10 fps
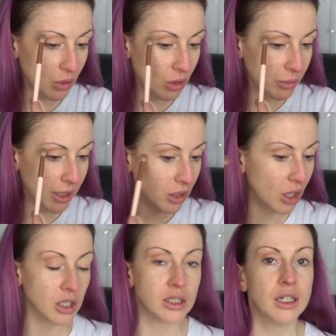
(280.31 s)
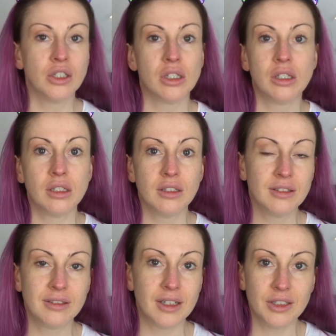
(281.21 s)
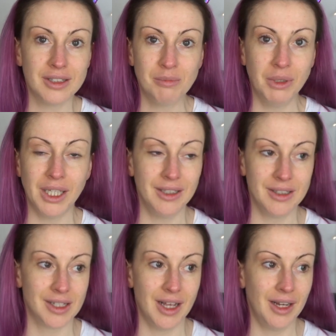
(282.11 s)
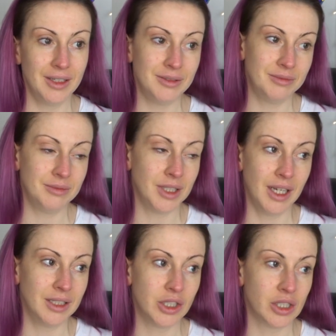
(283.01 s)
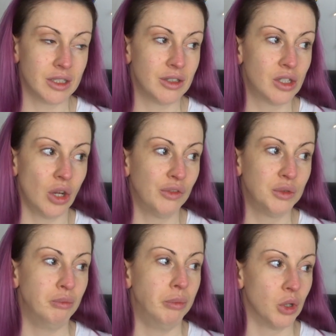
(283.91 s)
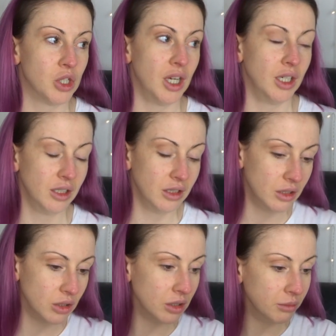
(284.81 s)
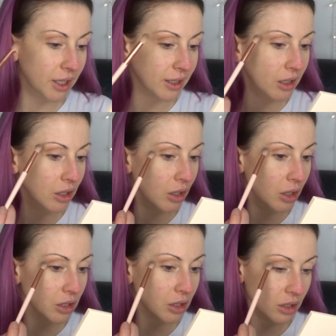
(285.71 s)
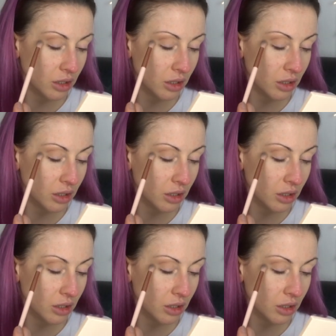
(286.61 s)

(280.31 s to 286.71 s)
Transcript: Oh my god, that just blends like just soft butter. Oh my god.